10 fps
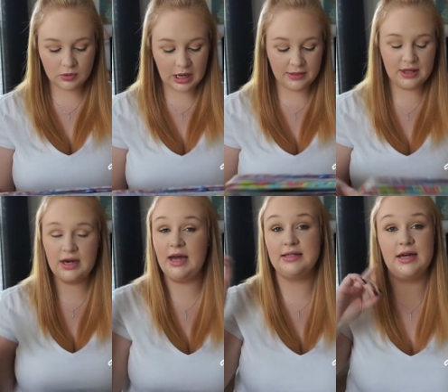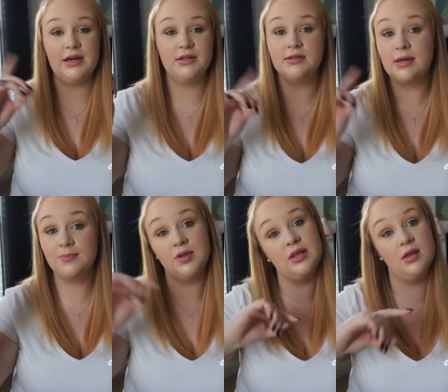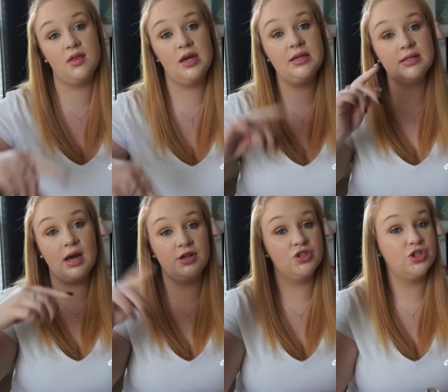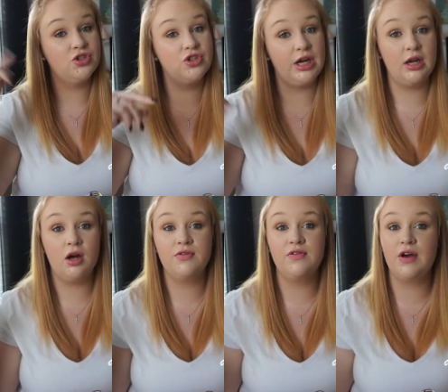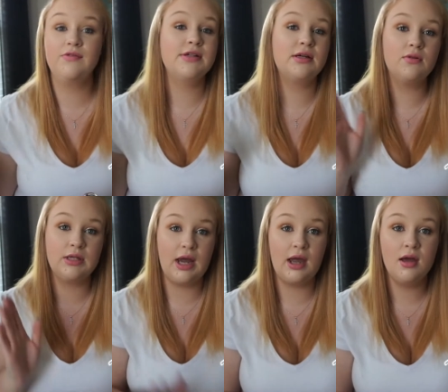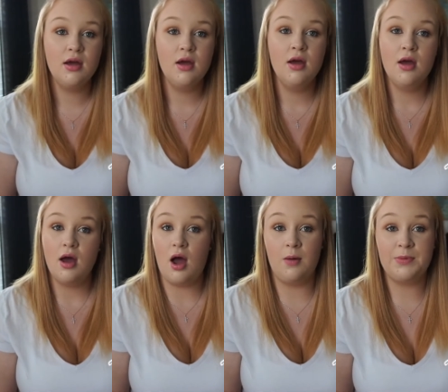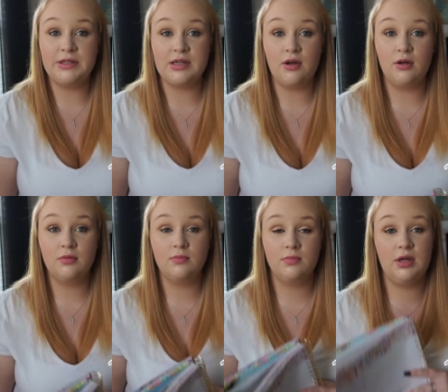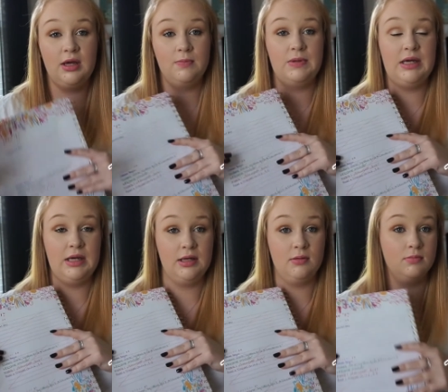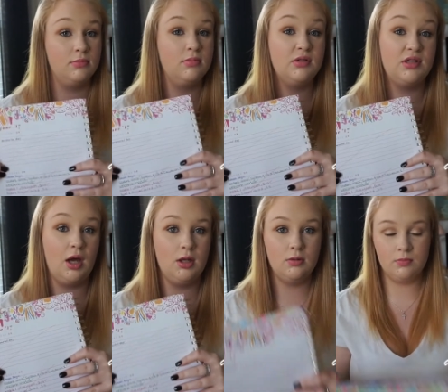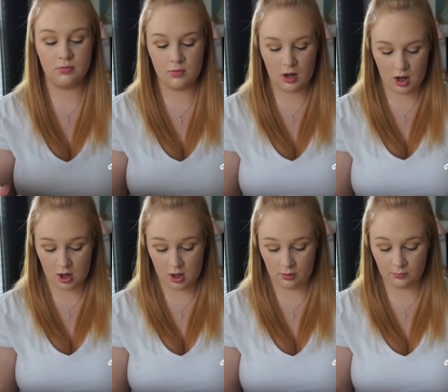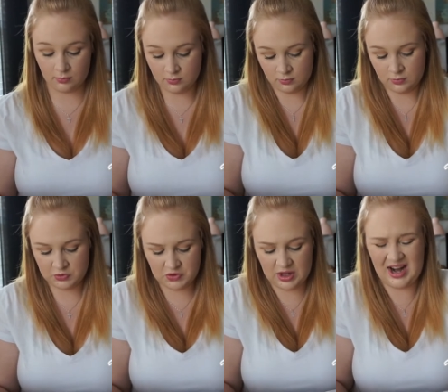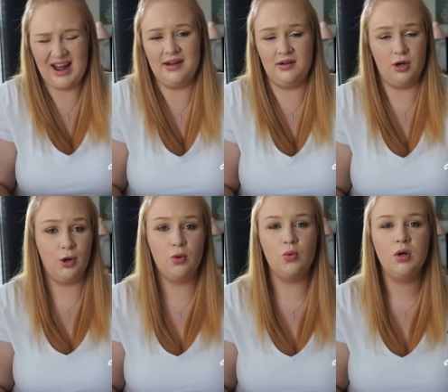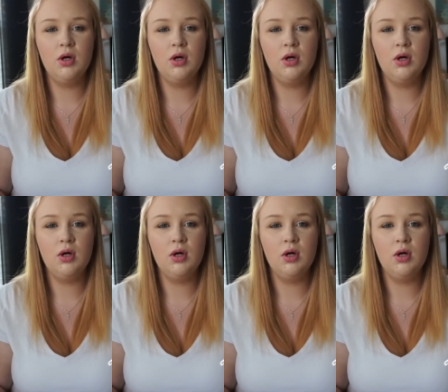And then as I complete the things, I just check it off of every single day up until it being done. So that I know,